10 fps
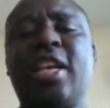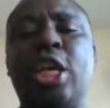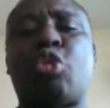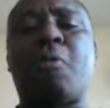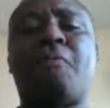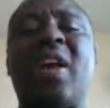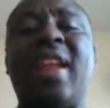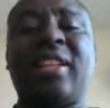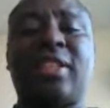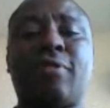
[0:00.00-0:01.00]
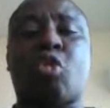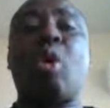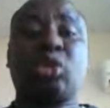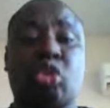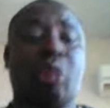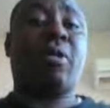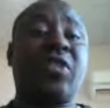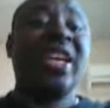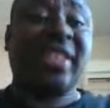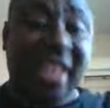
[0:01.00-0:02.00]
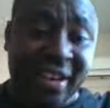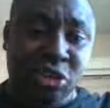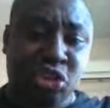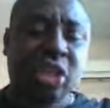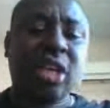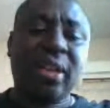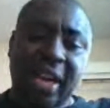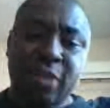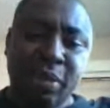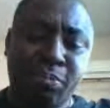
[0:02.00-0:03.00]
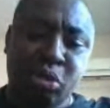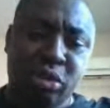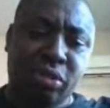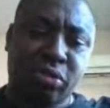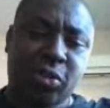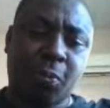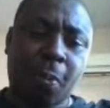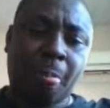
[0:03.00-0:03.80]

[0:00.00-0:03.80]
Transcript: equivalent quantum of heat energy that has been produced,